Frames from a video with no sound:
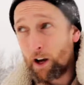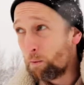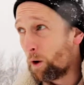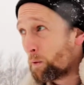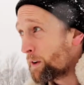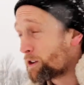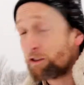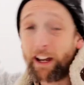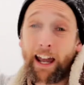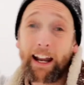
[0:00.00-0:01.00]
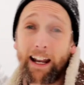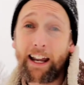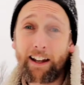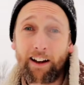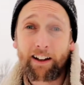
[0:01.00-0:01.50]
And what we're creating
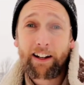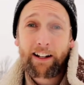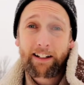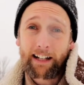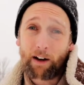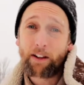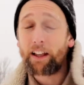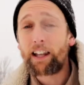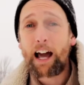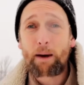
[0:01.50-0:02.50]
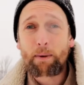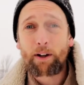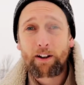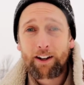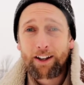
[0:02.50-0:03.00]
here down in the lab
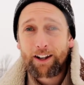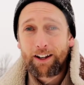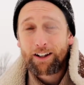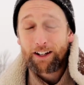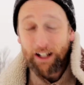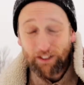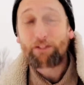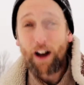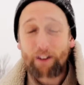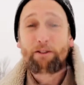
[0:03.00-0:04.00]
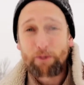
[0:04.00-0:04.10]
is far from